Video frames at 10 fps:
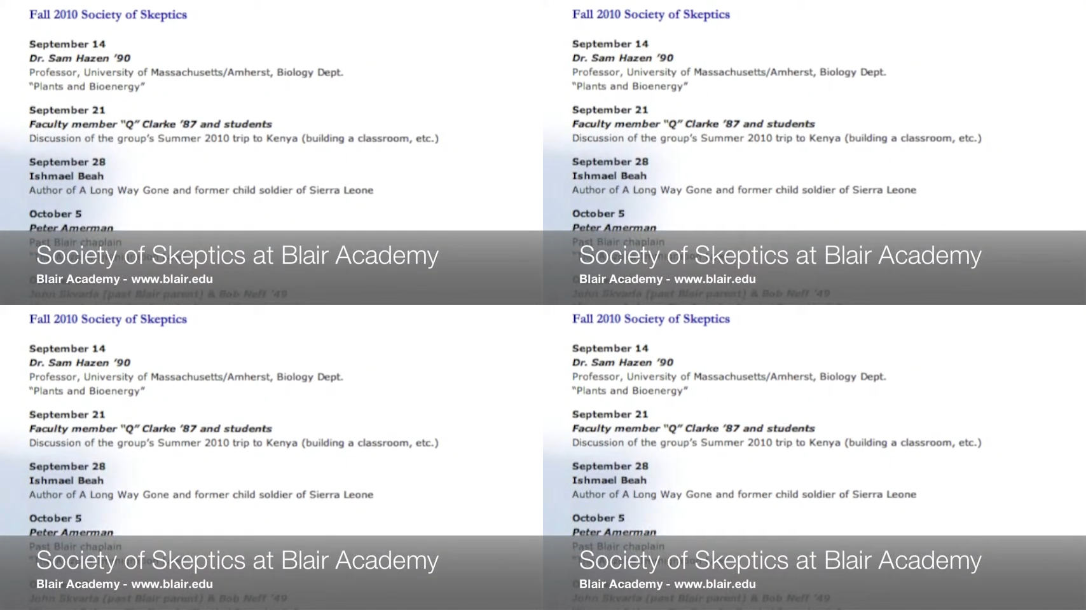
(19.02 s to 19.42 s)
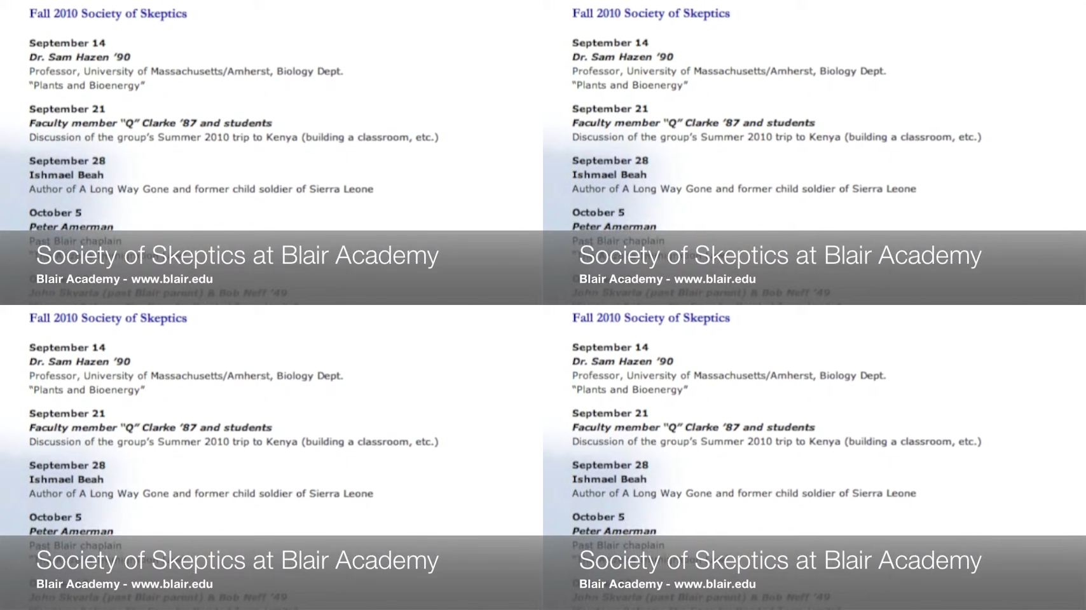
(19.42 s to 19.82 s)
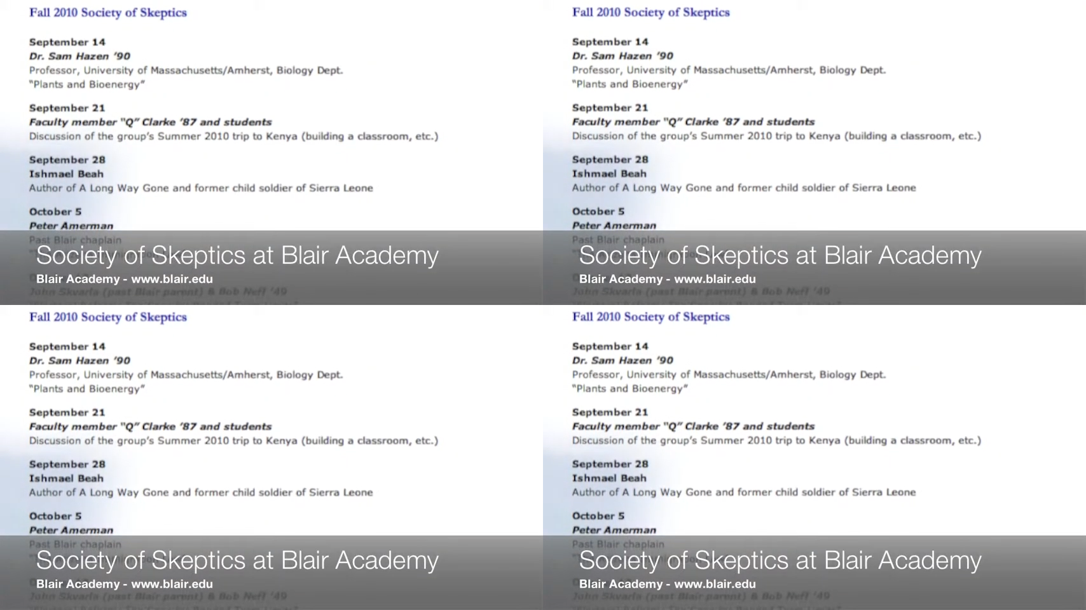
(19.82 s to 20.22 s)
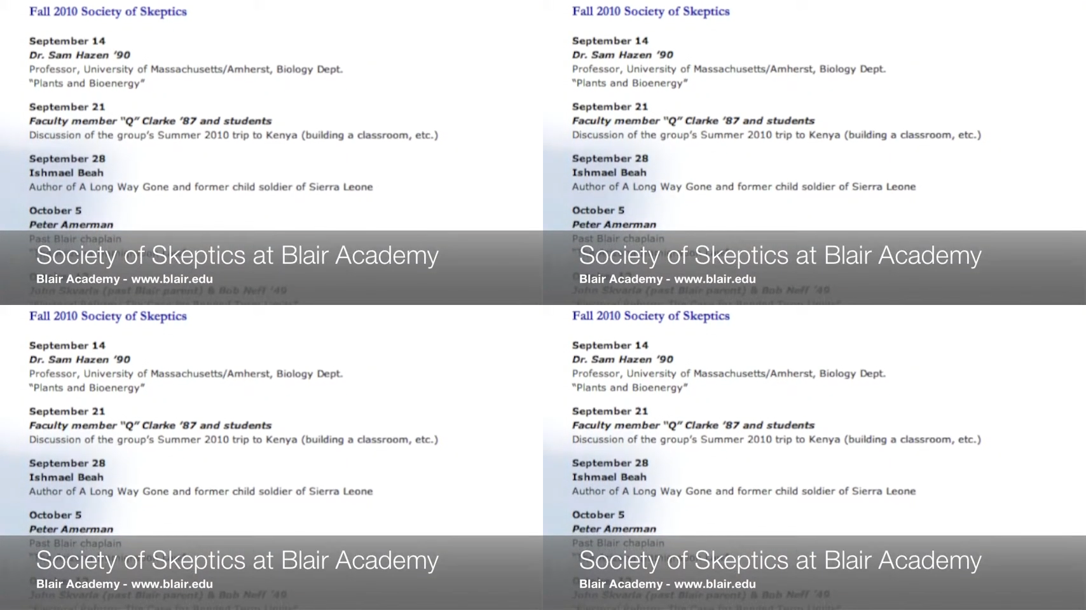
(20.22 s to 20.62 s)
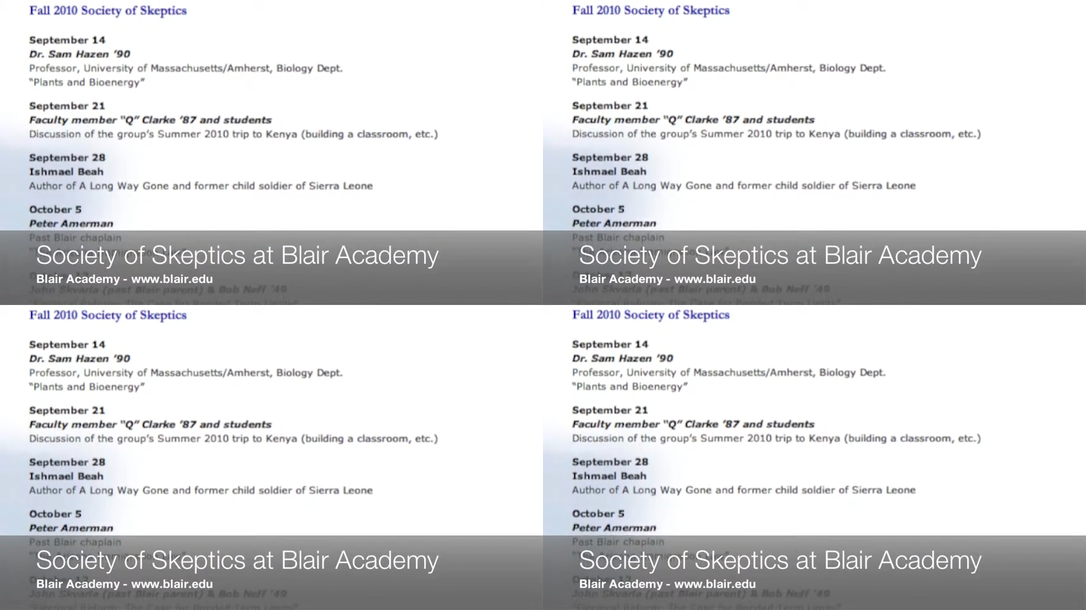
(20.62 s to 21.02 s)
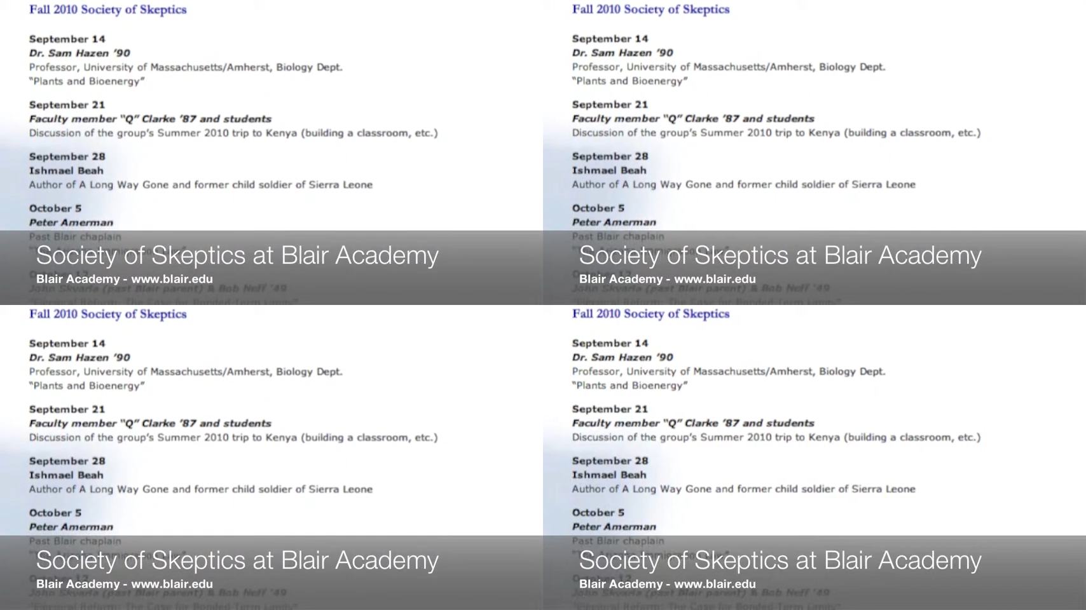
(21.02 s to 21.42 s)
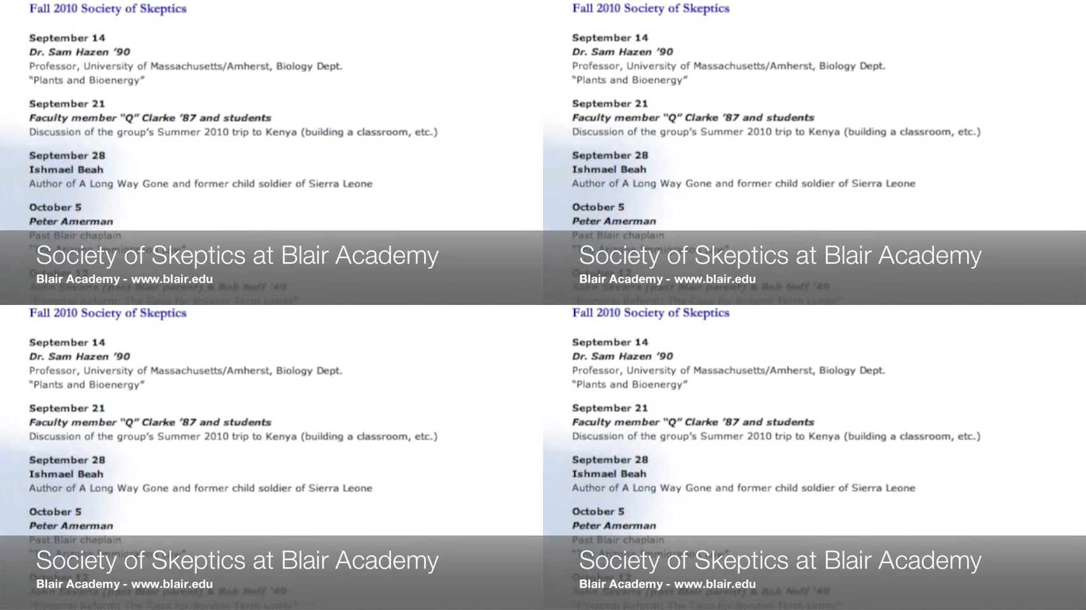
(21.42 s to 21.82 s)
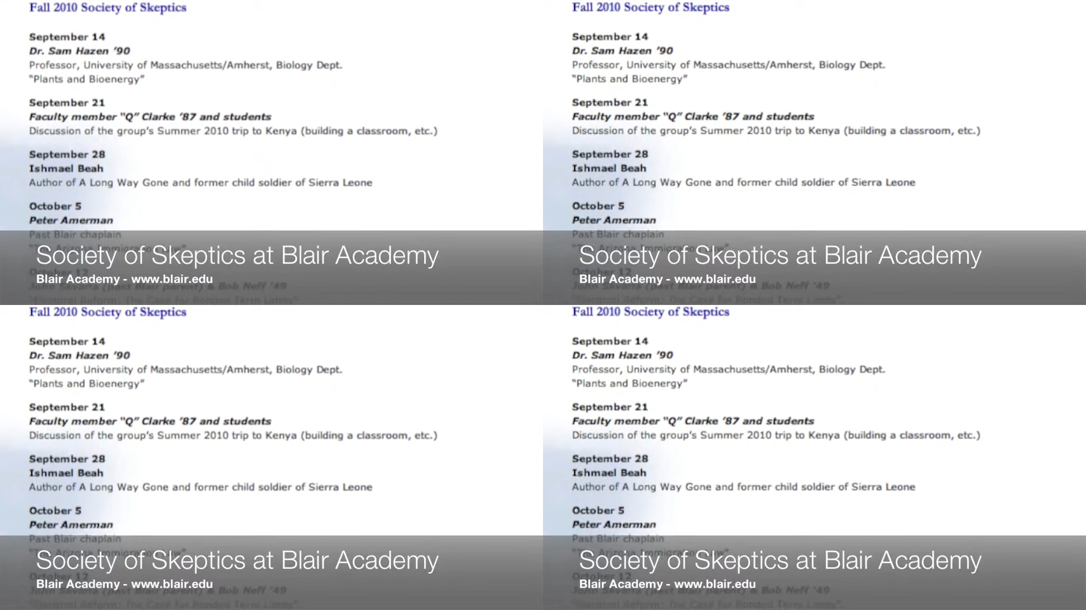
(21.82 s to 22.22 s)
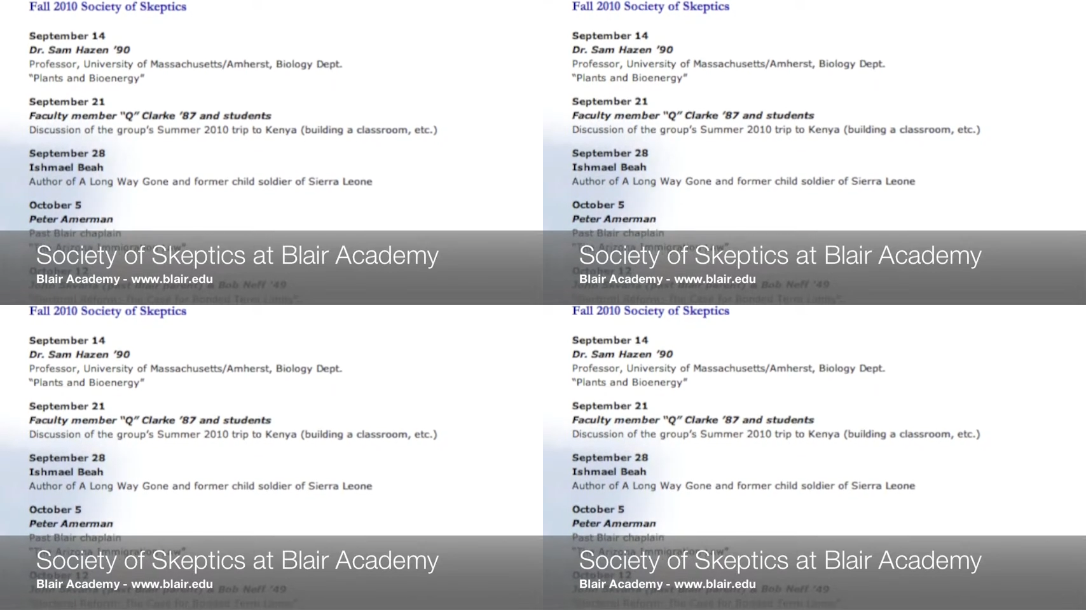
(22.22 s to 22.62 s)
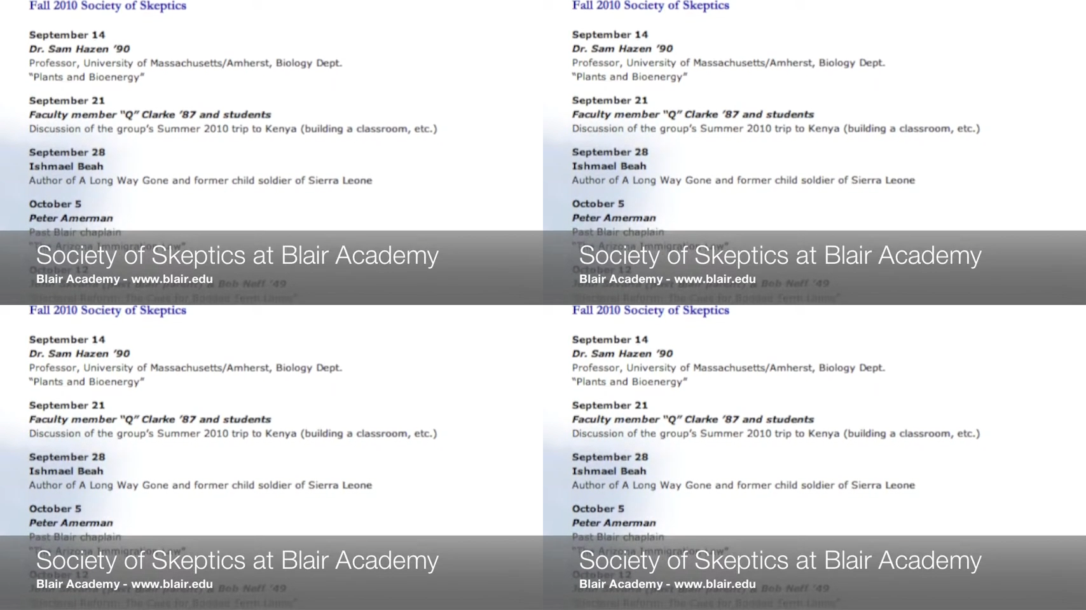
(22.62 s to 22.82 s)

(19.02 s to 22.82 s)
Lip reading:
No face is visible, so there are no lips to read.